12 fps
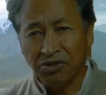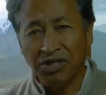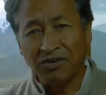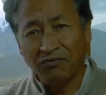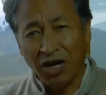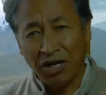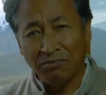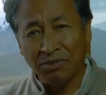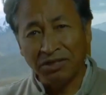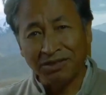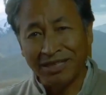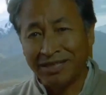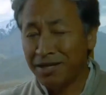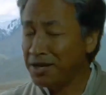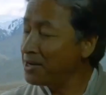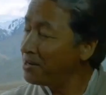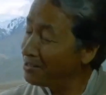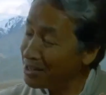the environment and
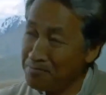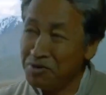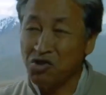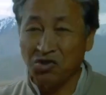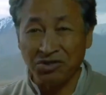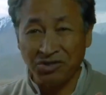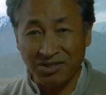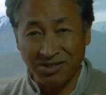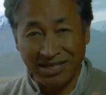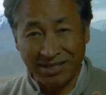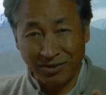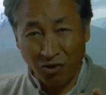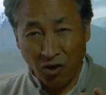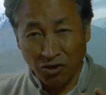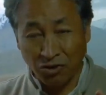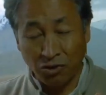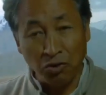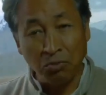emissions that cause
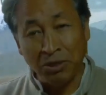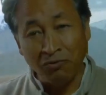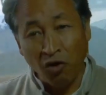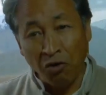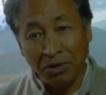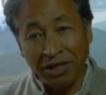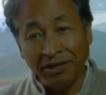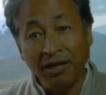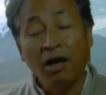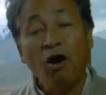global warming,